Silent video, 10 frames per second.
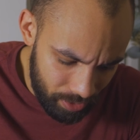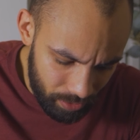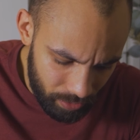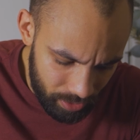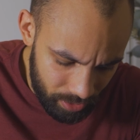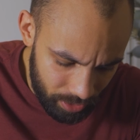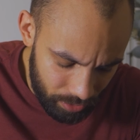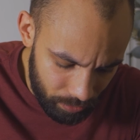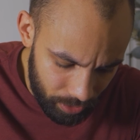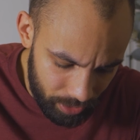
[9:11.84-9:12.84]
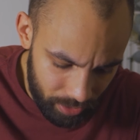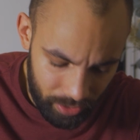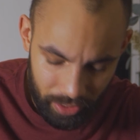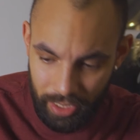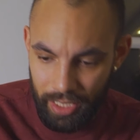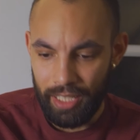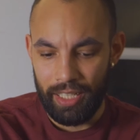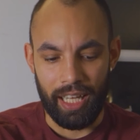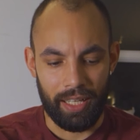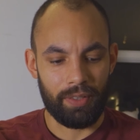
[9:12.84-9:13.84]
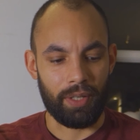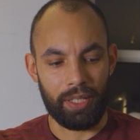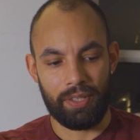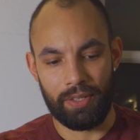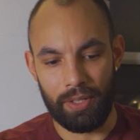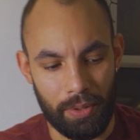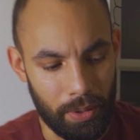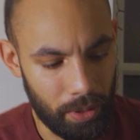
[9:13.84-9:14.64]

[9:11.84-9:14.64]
so that's incorrect. Yeah, okay, so